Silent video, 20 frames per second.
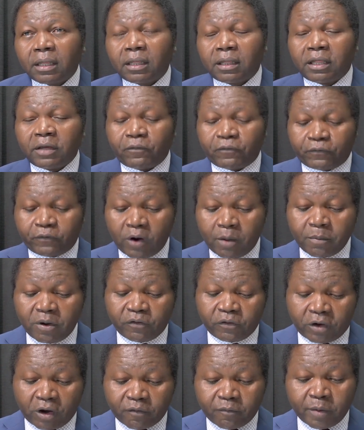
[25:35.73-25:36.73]
the form
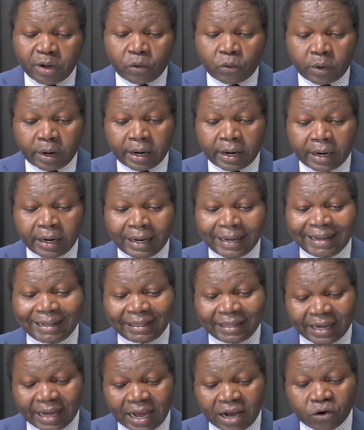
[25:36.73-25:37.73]
of government where in
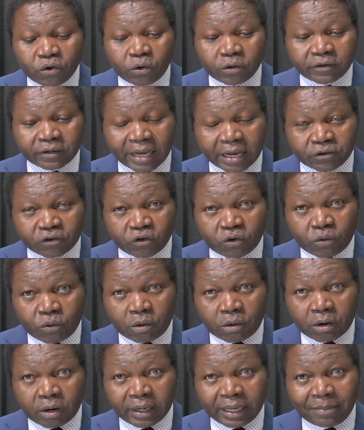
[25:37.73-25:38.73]
the Anglo-Saxon
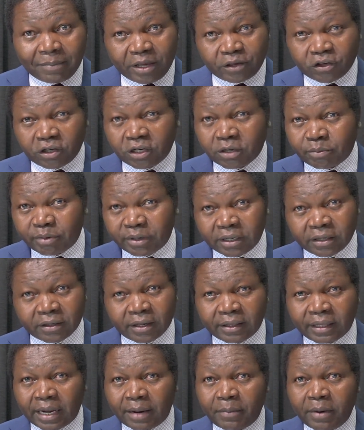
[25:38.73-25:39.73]
world, he mentioned the British
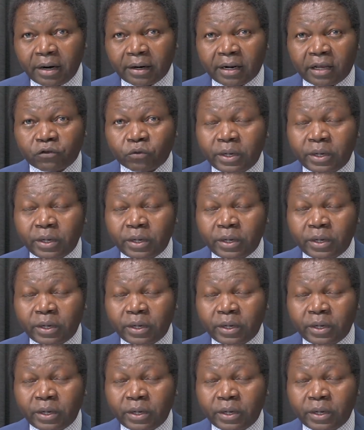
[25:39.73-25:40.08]
and the Americans,